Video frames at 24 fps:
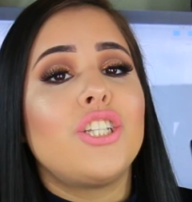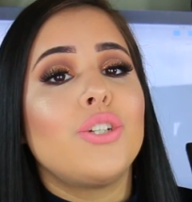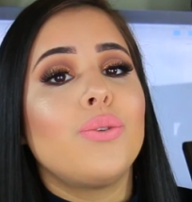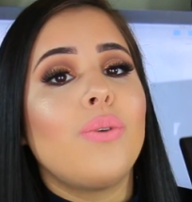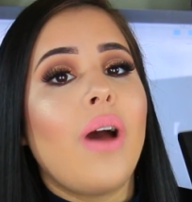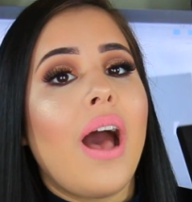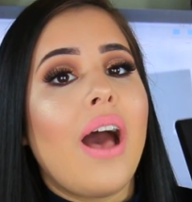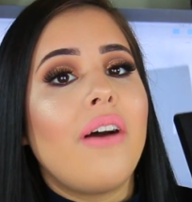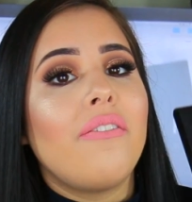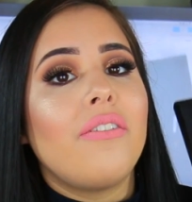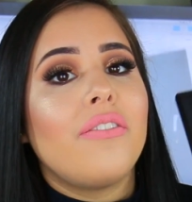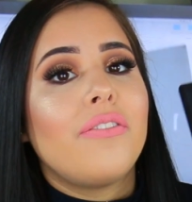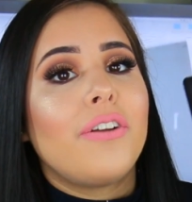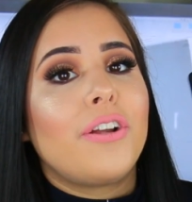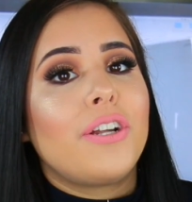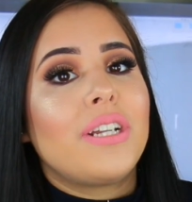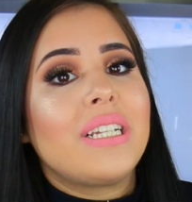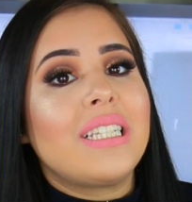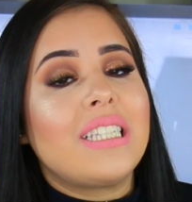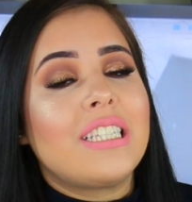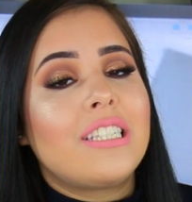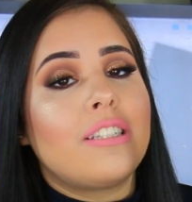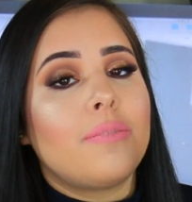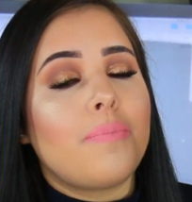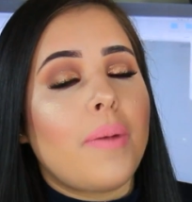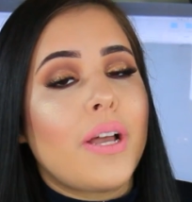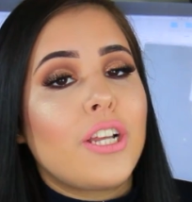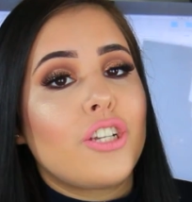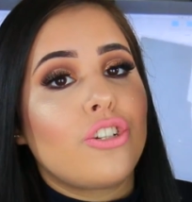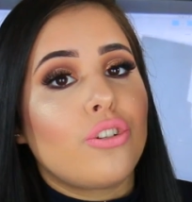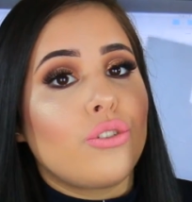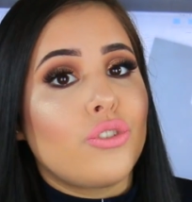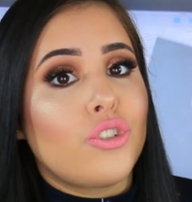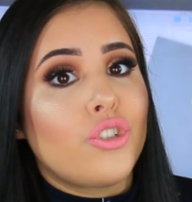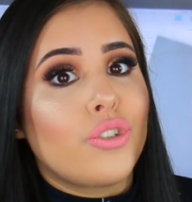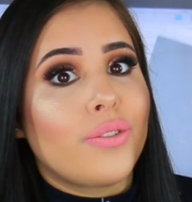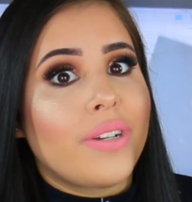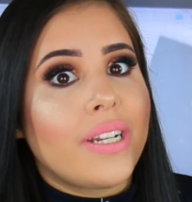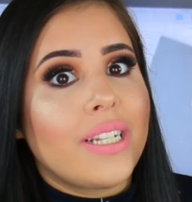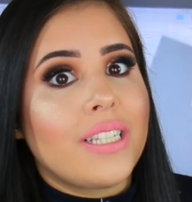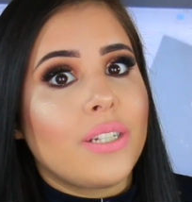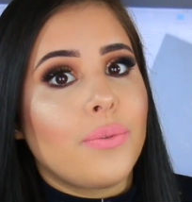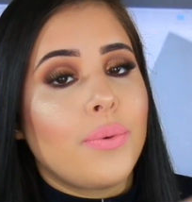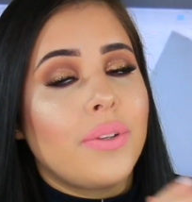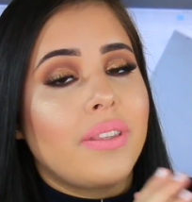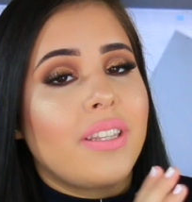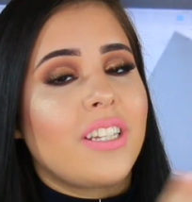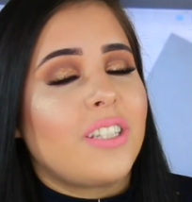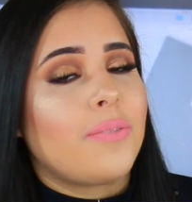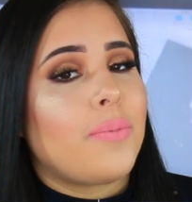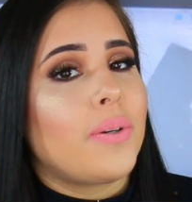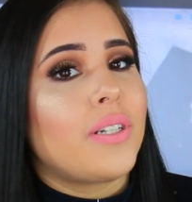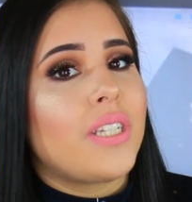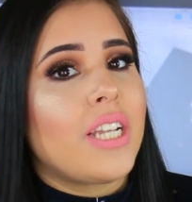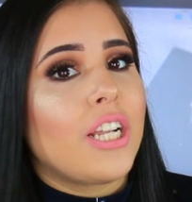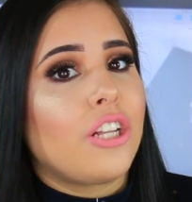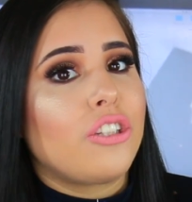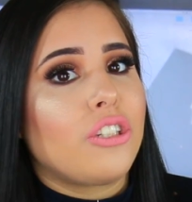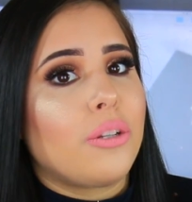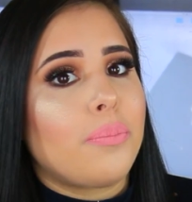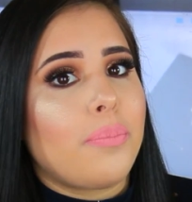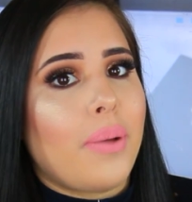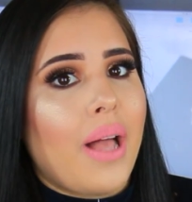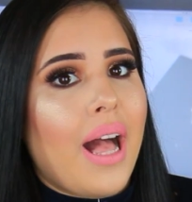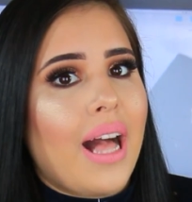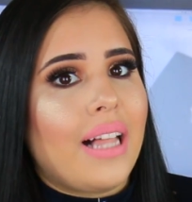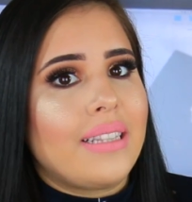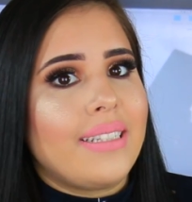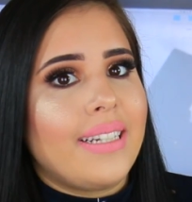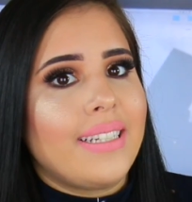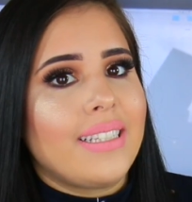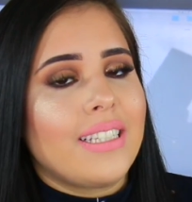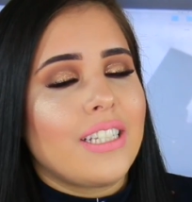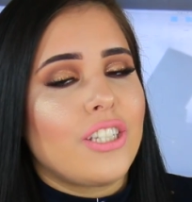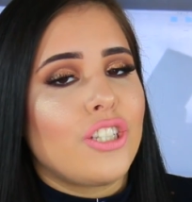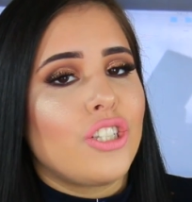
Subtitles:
do have a very special treat with this particular palette.